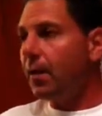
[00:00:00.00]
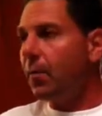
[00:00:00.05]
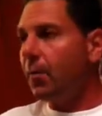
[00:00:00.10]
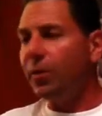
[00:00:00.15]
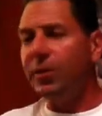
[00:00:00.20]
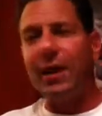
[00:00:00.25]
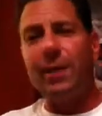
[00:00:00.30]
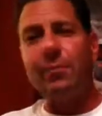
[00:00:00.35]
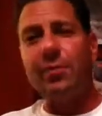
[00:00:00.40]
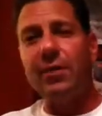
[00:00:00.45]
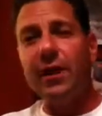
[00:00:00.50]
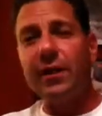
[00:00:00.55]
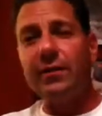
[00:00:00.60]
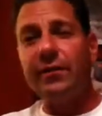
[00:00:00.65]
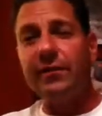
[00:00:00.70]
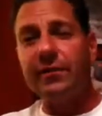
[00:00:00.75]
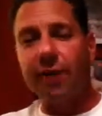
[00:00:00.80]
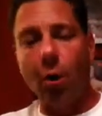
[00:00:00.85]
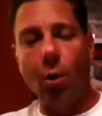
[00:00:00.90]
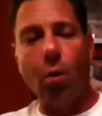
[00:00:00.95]
but they play
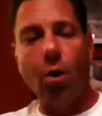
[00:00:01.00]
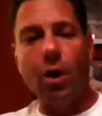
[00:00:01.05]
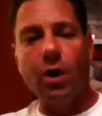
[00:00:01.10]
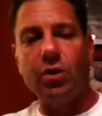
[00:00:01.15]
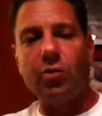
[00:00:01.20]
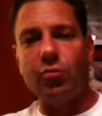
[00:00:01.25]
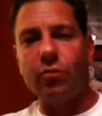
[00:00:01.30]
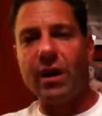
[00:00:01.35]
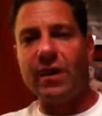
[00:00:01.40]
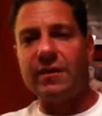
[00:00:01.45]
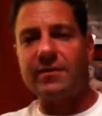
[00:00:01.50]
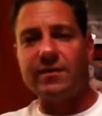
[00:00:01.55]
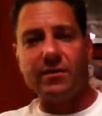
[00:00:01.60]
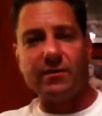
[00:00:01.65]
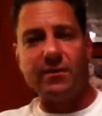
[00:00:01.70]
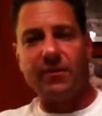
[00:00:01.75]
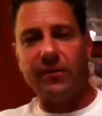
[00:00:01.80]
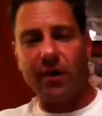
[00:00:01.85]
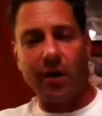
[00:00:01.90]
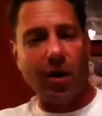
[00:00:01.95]
so
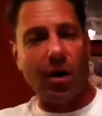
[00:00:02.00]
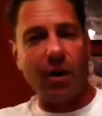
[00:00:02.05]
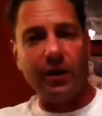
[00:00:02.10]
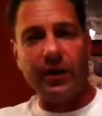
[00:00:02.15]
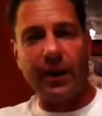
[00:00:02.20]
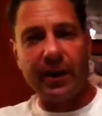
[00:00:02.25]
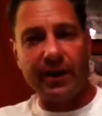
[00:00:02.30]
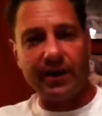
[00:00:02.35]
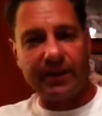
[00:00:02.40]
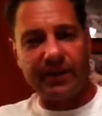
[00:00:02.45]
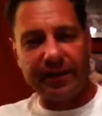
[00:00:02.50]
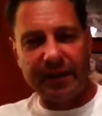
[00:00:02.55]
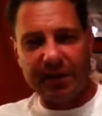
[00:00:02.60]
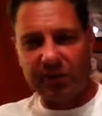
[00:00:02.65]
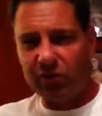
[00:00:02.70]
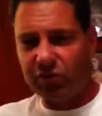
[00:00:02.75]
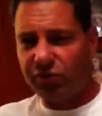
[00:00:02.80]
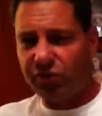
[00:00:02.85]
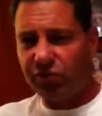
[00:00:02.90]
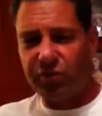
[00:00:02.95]
aggressive on their
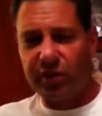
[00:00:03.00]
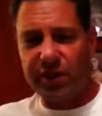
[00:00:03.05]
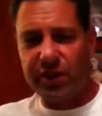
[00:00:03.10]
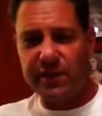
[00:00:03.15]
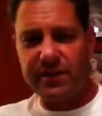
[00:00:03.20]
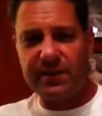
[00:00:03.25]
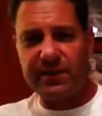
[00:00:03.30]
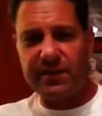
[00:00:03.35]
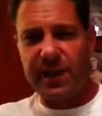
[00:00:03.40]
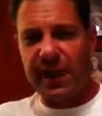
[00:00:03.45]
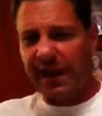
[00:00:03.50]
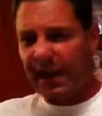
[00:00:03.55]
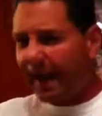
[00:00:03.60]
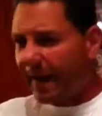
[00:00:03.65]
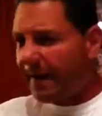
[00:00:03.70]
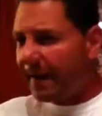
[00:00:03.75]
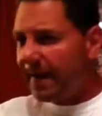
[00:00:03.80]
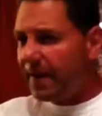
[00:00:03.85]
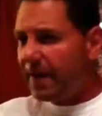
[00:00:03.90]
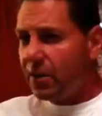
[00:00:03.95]
single strings, like
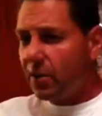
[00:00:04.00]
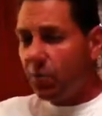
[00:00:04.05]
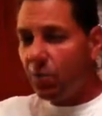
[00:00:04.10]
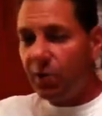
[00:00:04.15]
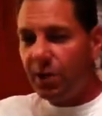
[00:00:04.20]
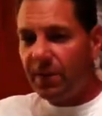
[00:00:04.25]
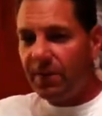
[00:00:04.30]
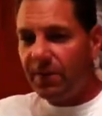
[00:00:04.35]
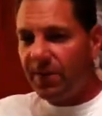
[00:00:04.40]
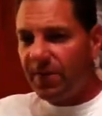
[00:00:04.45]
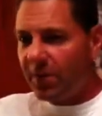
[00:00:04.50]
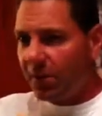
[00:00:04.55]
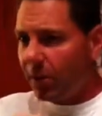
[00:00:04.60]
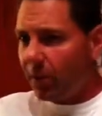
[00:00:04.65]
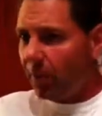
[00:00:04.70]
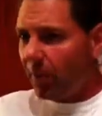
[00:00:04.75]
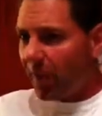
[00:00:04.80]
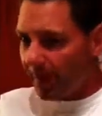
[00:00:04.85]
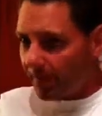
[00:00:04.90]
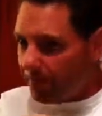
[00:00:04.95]
you really feel
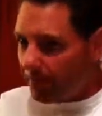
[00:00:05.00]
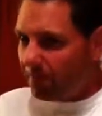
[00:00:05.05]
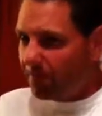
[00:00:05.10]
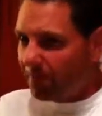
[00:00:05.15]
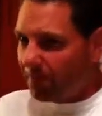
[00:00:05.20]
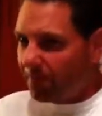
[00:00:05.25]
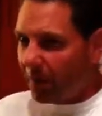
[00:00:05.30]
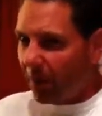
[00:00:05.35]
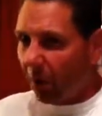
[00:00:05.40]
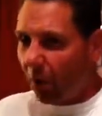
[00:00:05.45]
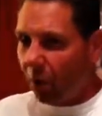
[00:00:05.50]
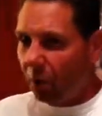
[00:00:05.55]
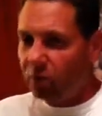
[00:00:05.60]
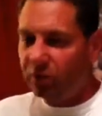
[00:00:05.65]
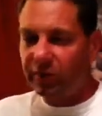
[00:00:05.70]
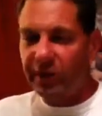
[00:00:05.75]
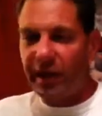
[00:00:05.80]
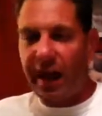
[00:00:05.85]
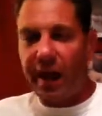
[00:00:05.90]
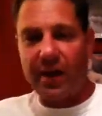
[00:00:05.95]
them like
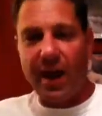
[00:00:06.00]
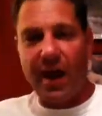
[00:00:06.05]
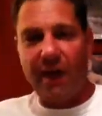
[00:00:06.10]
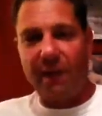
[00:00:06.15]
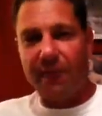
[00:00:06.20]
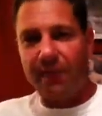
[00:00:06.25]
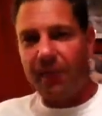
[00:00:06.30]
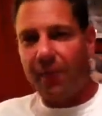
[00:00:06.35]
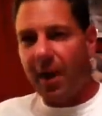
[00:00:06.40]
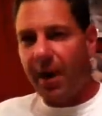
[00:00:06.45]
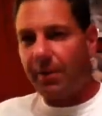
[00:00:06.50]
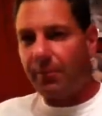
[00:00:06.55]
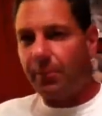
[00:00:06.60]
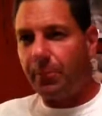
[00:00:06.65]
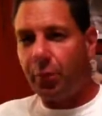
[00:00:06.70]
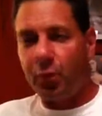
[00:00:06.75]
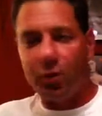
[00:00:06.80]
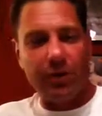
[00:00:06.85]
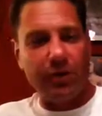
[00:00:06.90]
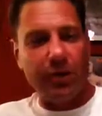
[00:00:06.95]
holding down that fret and
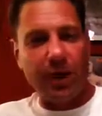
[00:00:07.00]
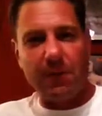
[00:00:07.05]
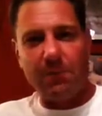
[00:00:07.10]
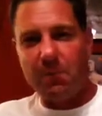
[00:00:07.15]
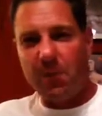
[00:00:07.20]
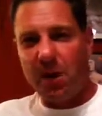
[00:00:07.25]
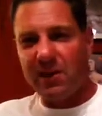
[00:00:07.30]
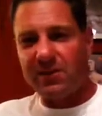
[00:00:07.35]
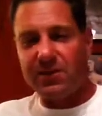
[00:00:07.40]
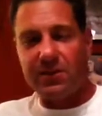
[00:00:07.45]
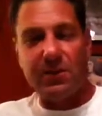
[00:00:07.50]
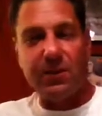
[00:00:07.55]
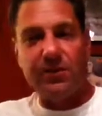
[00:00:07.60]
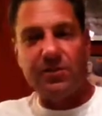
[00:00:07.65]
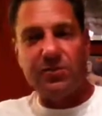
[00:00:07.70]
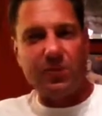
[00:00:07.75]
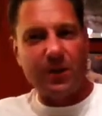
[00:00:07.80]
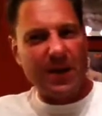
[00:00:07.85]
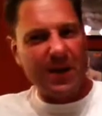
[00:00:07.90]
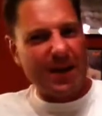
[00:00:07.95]
putting like muscle
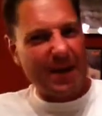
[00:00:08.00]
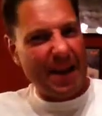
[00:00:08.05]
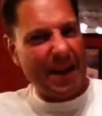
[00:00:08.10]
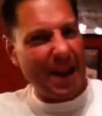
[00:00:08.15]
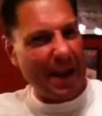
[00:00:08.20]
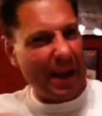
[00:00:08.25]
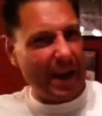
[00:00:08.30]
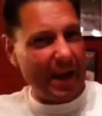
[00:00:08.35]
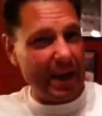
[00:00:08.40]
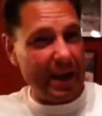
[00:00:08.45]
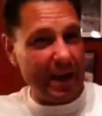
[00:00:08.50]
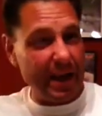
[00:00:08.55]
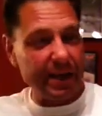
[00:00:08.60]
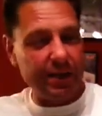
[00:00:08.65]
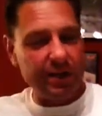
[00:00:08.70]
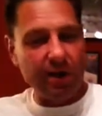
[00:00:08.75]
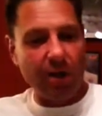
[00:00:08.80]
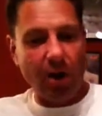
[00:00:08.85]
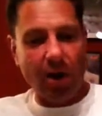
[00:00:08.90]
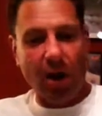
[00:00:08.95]
into it and, and
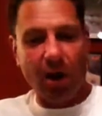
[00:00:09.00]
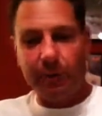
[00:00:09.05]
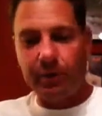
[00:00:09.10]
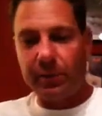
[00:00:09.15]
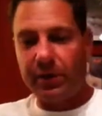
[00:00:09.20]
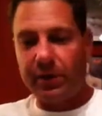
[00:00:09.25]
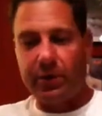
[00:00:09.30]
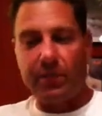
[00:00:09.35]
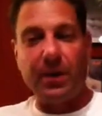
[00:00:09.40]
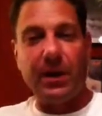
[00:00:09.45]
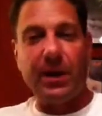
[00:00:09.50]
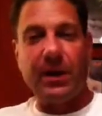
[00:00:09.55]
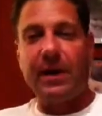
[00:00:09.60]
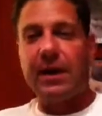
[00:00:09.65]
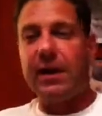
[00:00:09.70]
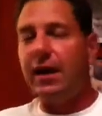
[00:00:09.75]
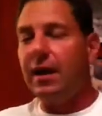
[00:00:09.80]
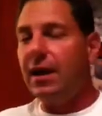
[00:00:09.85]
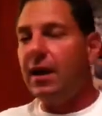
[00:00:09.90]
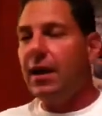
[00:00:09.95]
hitting hard with the
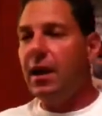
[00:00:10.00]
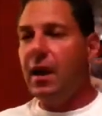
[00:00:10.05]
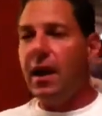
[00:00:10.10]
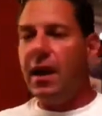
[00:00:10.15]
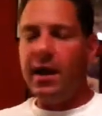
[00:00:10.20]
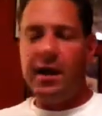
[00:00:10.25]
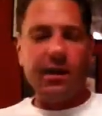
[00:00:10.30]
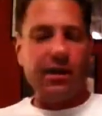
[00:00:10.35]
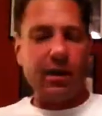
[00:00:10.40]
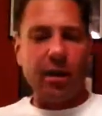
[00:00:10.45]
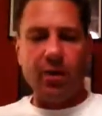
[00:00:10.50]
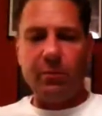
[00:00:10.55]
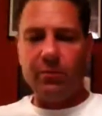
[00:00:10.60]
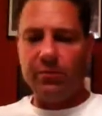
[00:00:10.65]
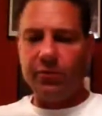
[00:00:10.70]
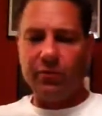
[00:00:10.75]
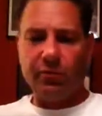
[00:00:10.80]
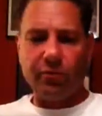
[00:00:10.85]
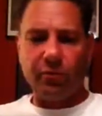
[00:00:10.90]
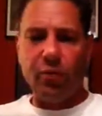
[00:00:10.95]
pick and it
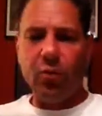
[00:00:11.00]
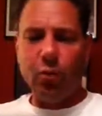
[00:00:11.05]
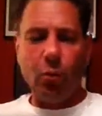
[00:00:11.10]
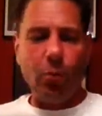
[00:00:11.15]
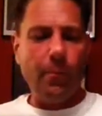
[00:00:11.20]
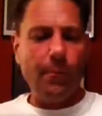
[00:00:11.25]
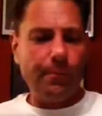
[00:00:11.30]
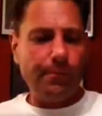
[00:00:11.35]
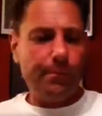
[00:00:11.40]
comes through